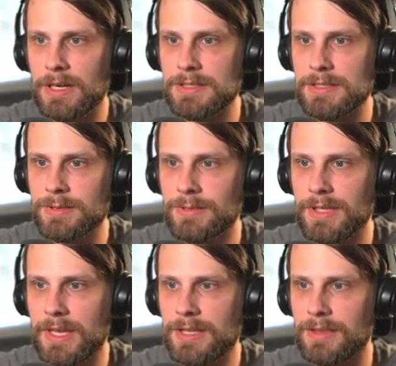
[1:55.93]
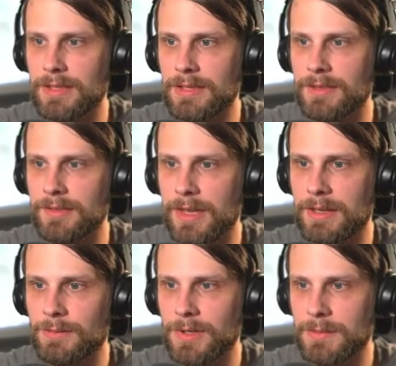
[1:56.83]
do like this.
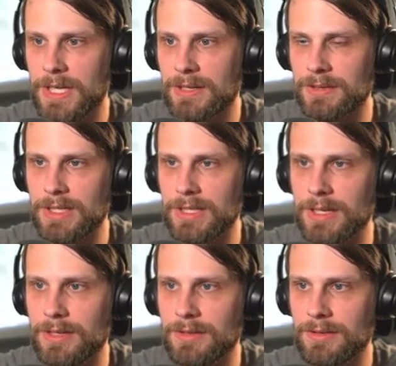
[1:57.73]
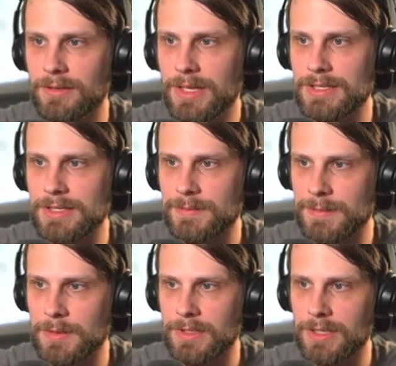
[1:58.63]
Add 1 mana of any color. That seems
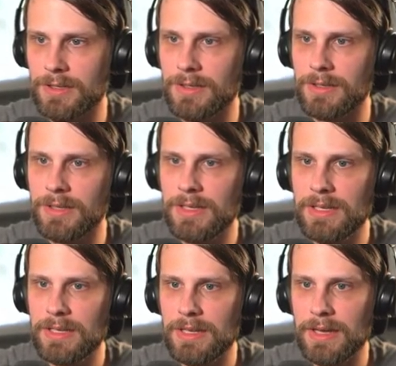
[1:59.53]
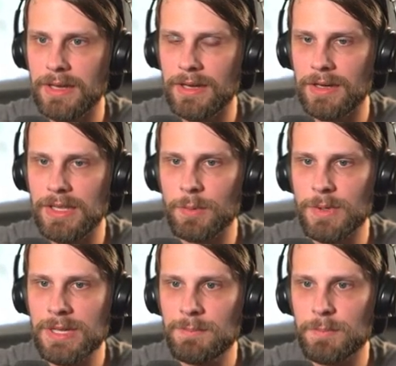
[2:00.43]
pretty good. If we
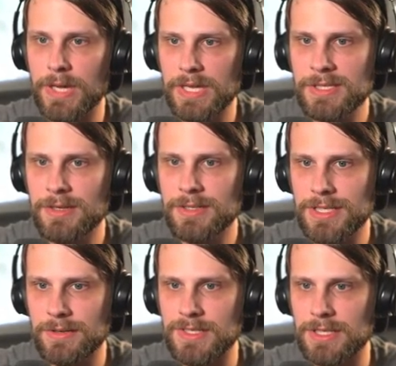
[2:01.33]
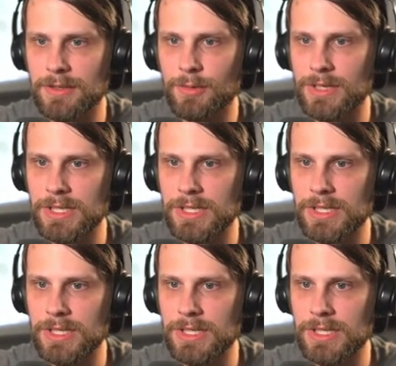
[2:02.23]
can base ourselves in green